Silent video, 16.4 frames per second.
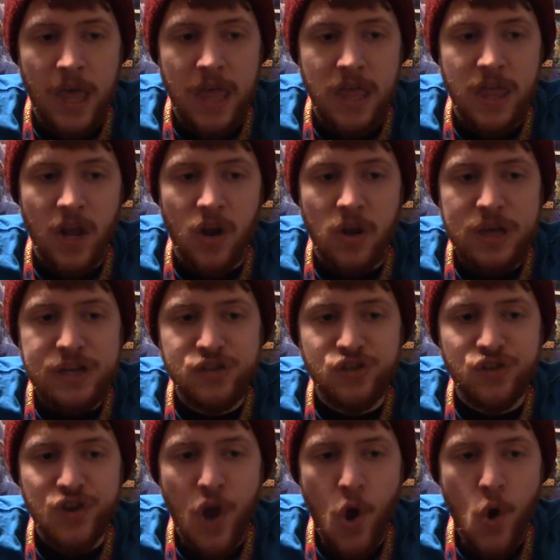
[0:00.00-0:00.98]
there
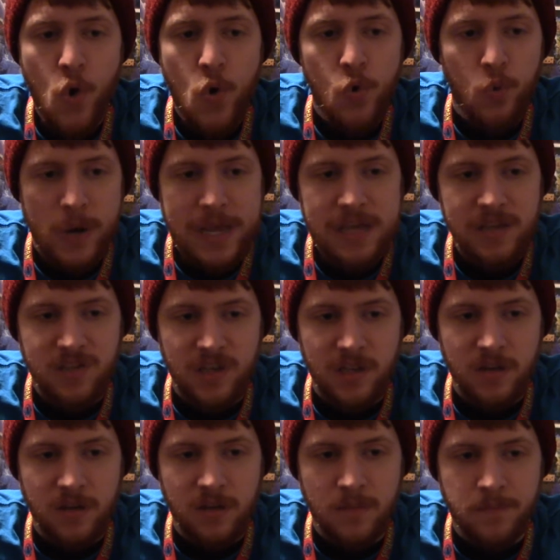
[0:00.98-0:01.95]
is no
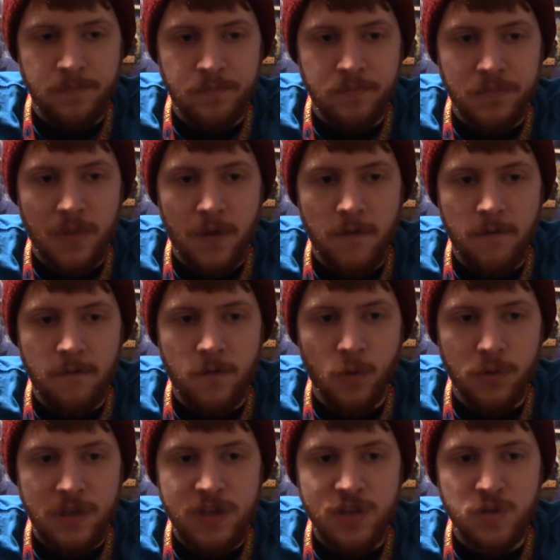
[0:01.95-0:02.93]
reason
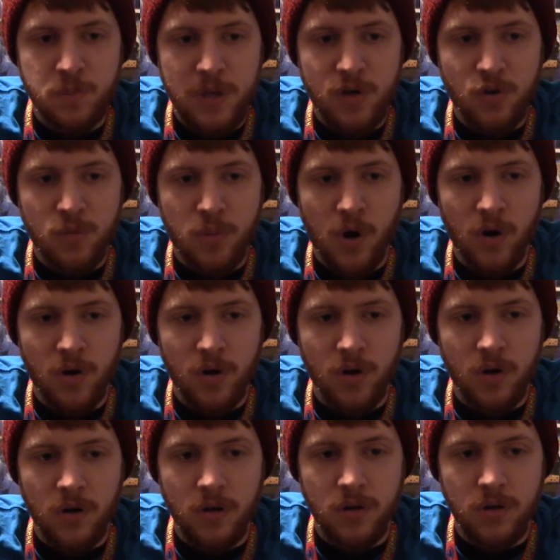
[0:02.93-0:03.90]
for this Peter
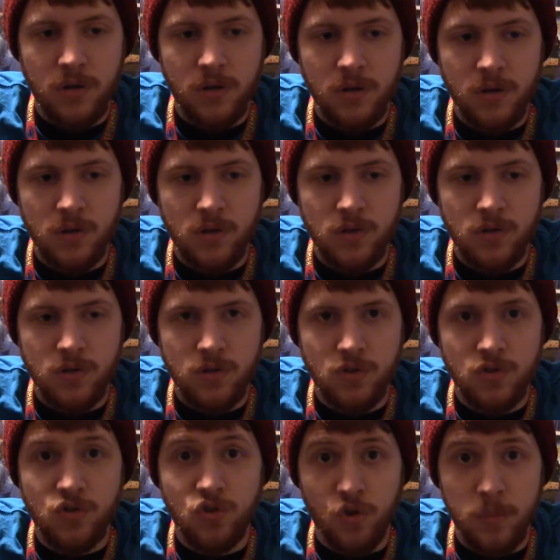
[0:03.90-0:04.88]
Parker
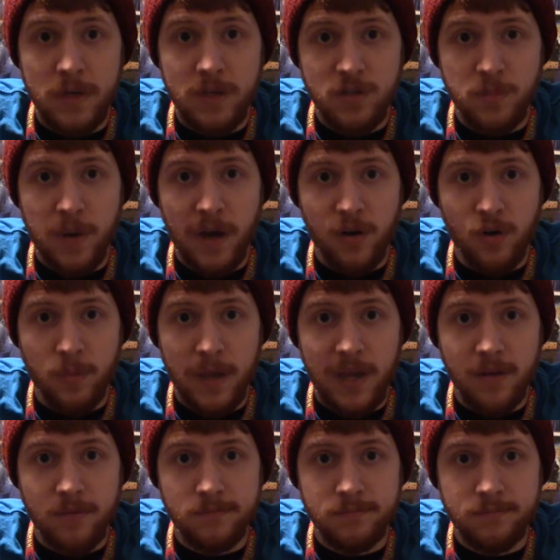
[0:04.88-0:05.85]
to be
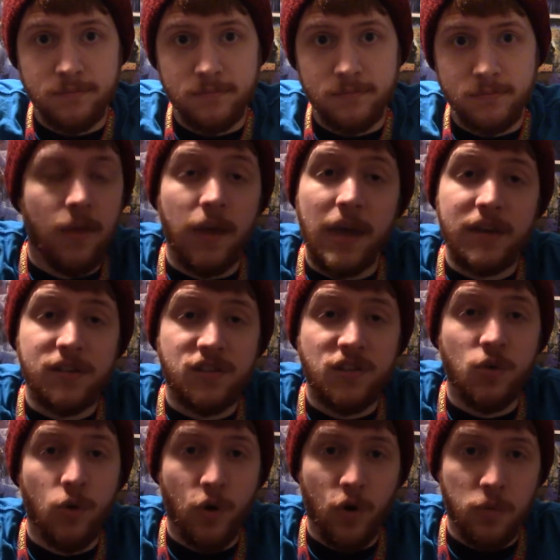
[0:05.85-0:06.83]
Spider-Man. Yes,
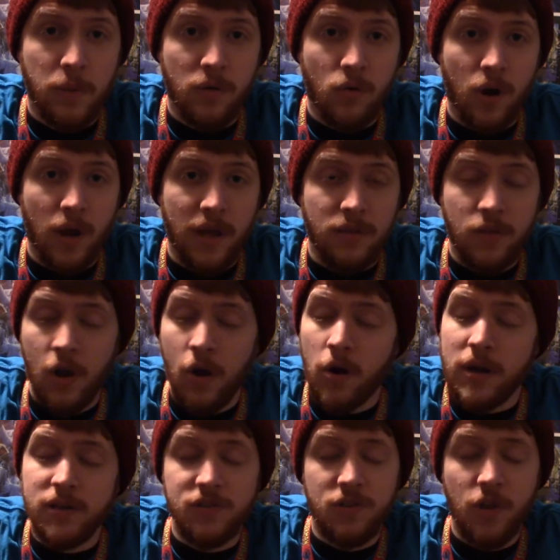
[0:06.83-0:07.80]
you heard me right. There
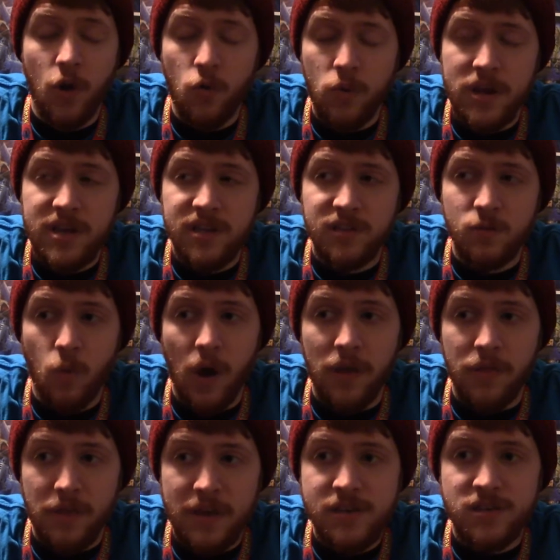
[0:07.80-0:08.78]
is no reason why
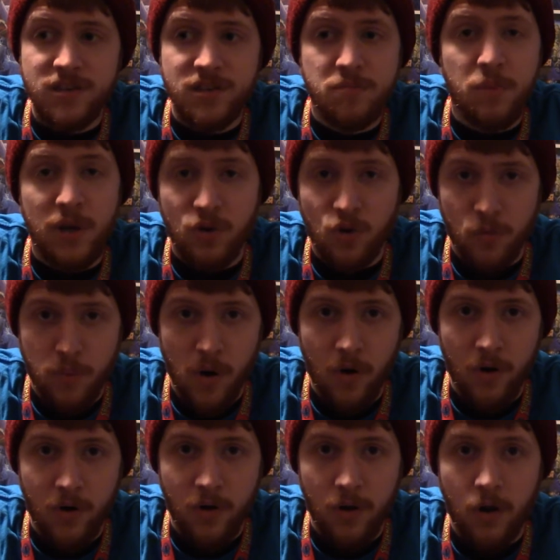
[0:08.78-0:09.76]
this Peter
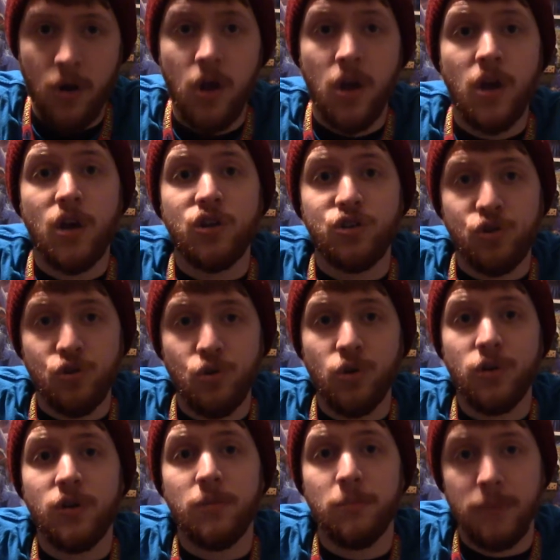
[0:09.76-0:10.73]
Parker
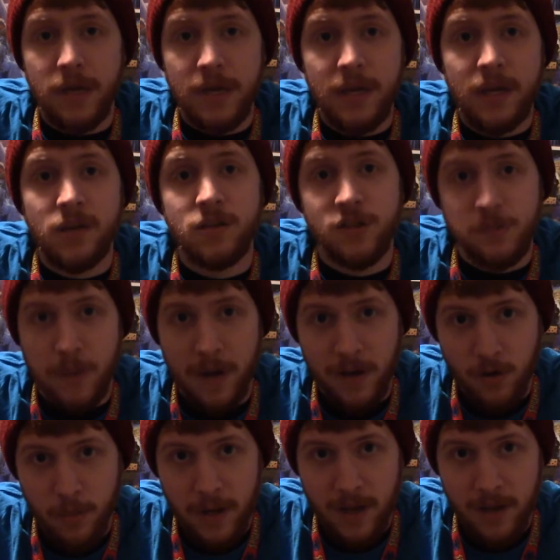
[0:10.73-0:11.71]
should be
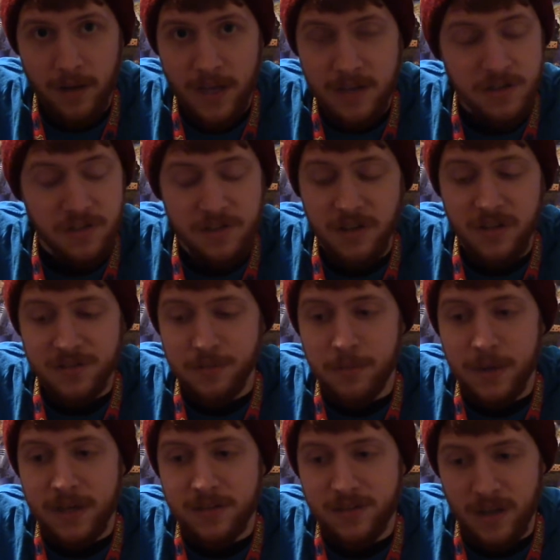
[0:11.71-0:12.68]
Spider-Man. It just doesn't
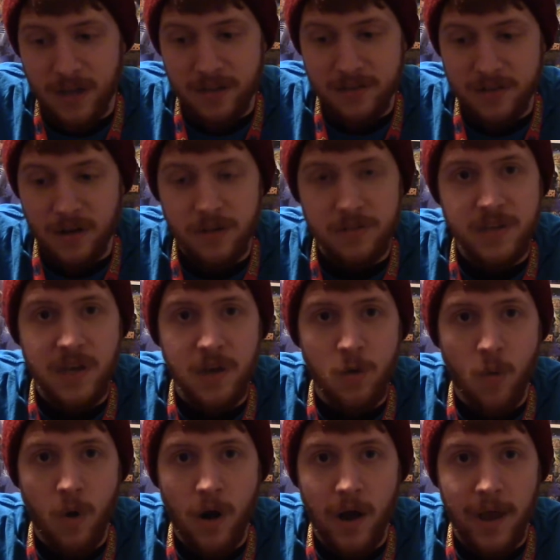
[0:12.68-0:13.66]
make sense, and I'll tell you
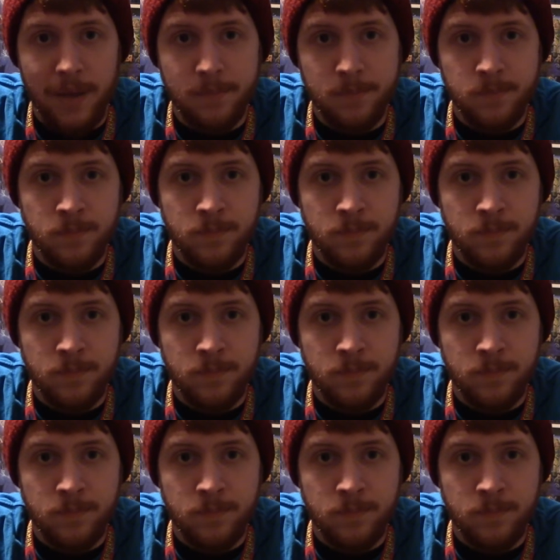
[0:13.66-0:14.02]
why.